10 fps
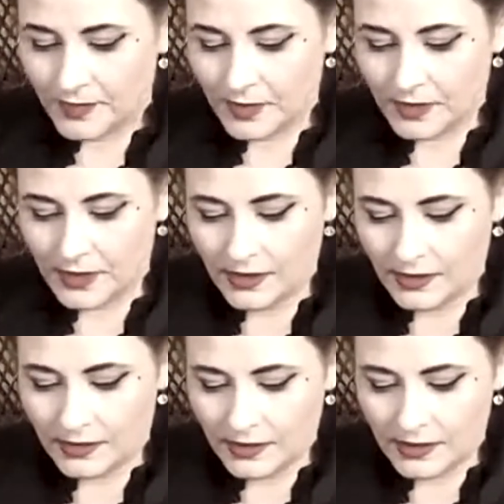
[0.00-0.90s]

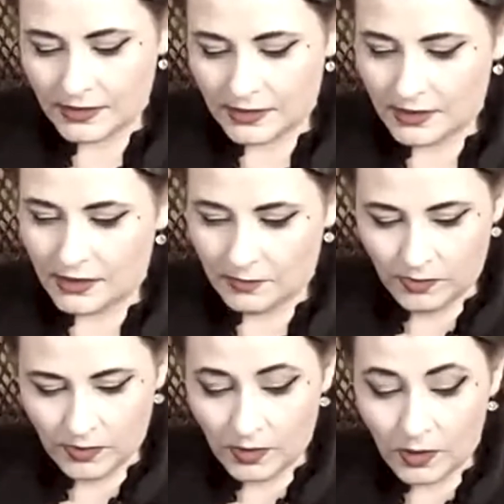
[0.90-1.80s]
Okay, next up.
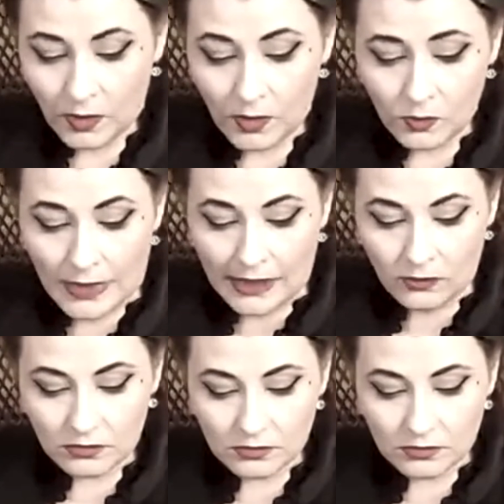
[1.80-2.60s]
Oh, wow.